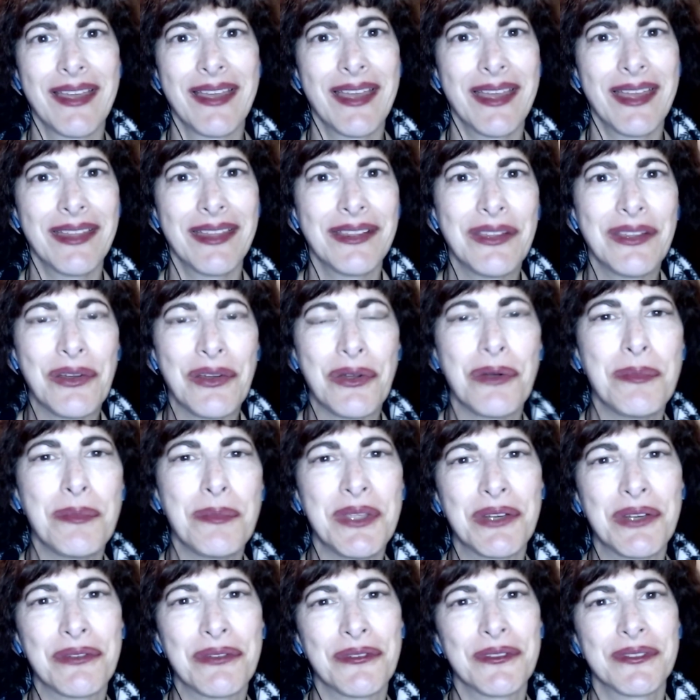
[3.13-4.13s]
Hello,
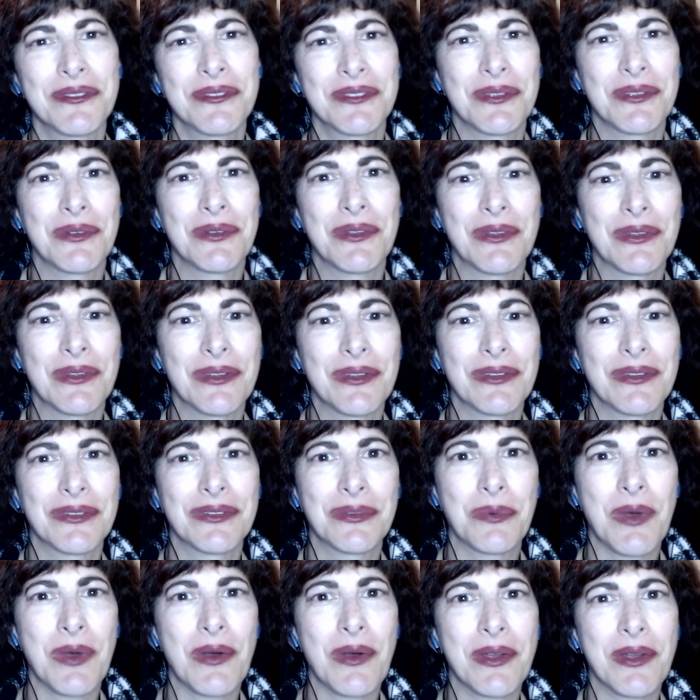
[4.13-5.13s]
beautiful
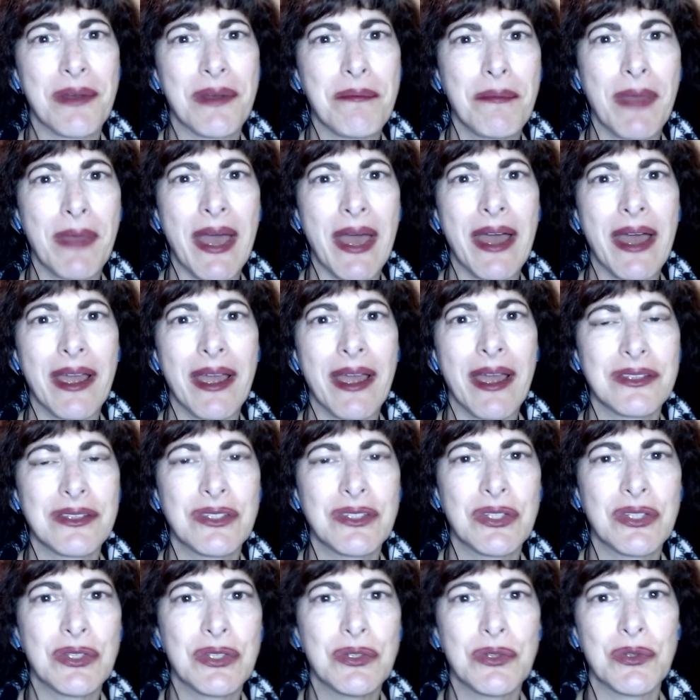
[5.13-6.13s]
souls. Welcome back
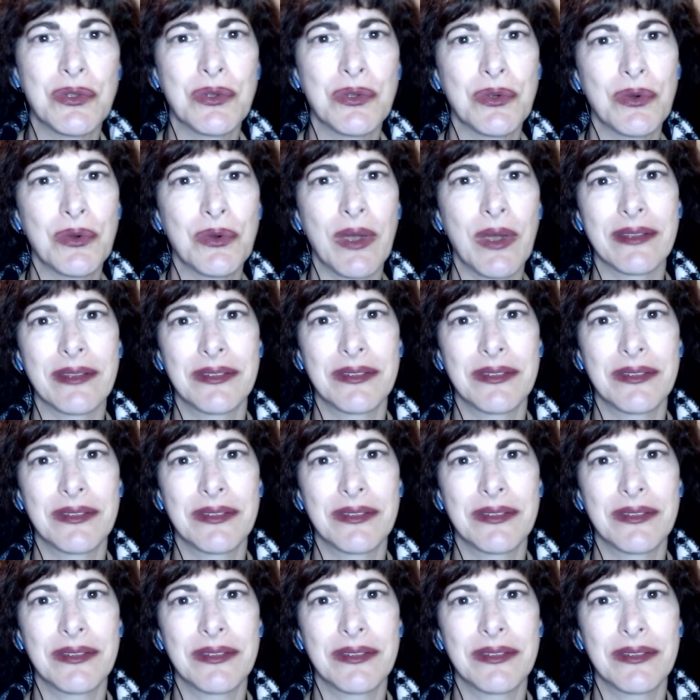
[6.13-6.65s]
to